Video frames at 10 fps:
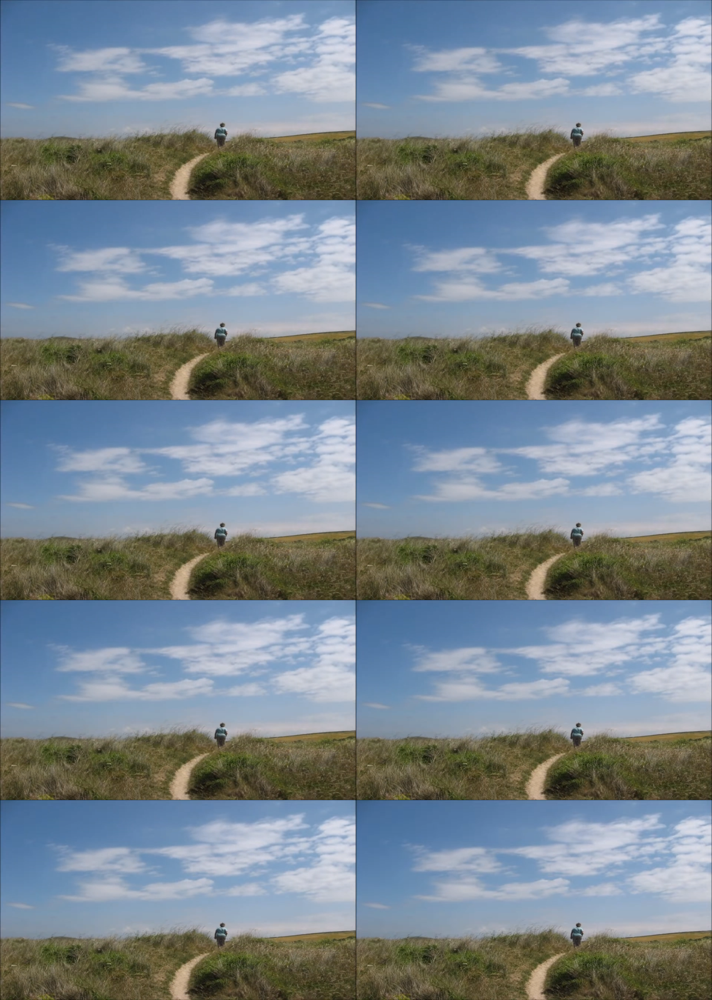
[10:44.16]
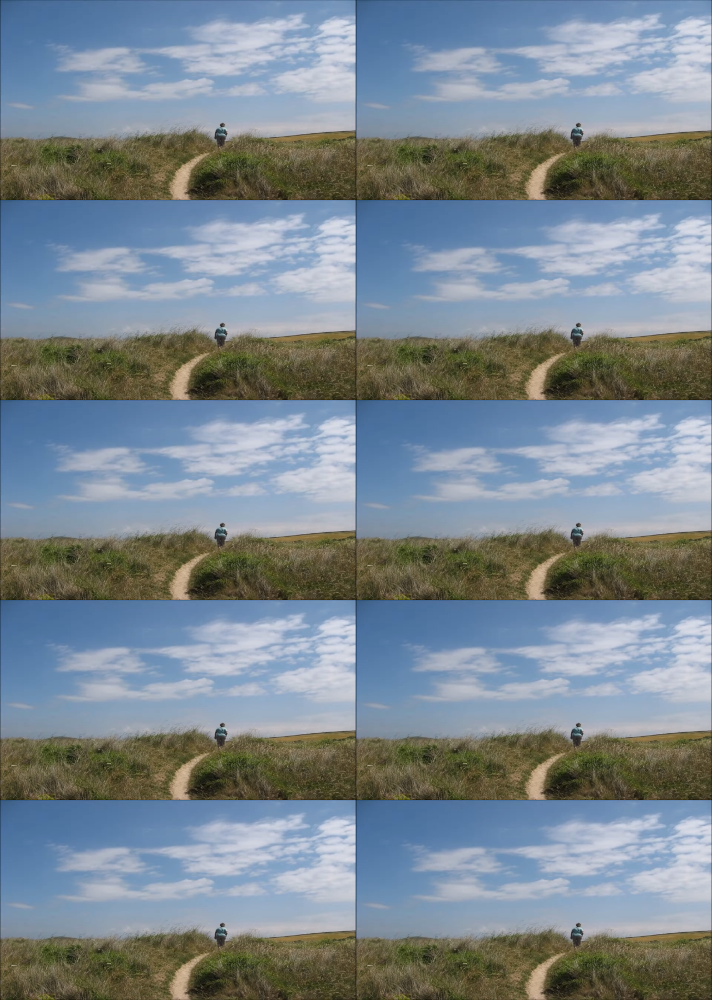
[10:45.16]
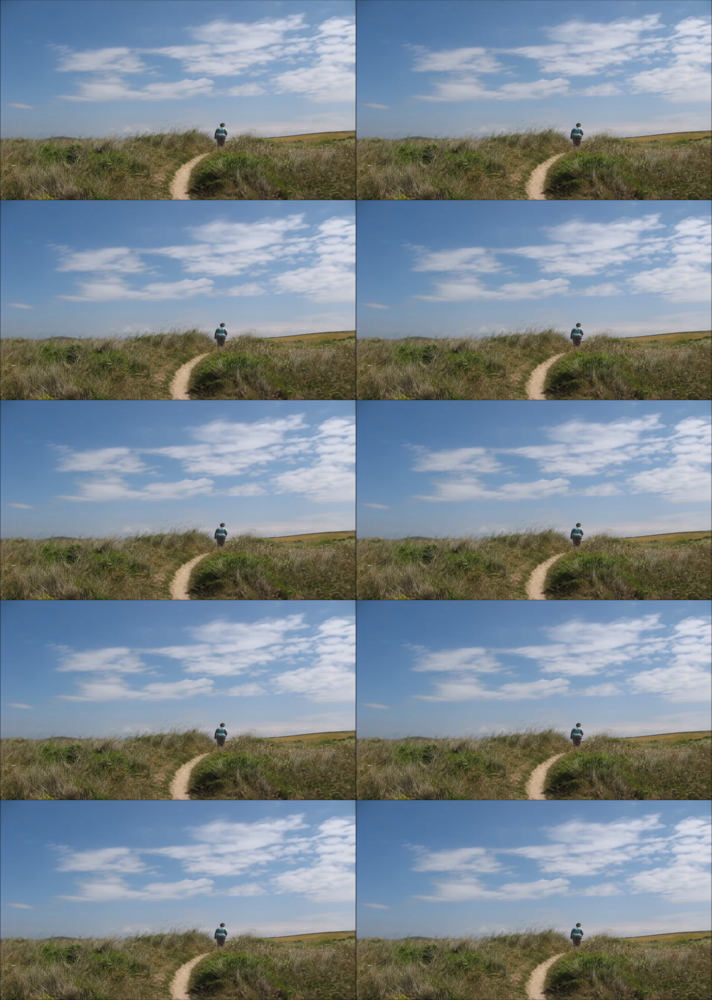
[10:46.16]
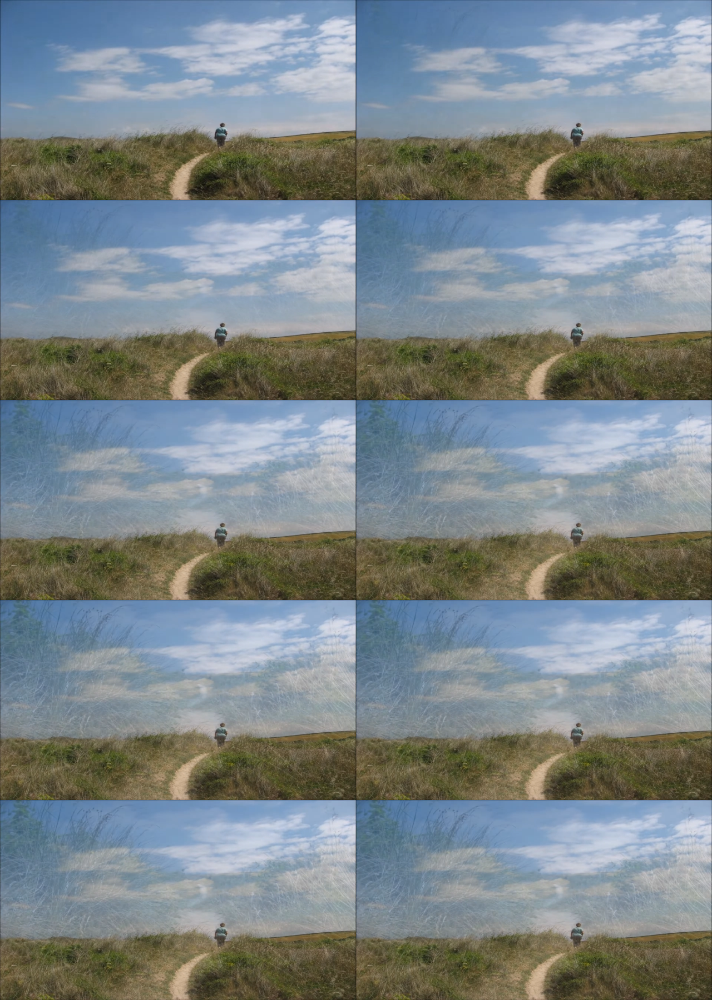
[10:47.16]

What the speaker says: Nobody's mouth can be seen.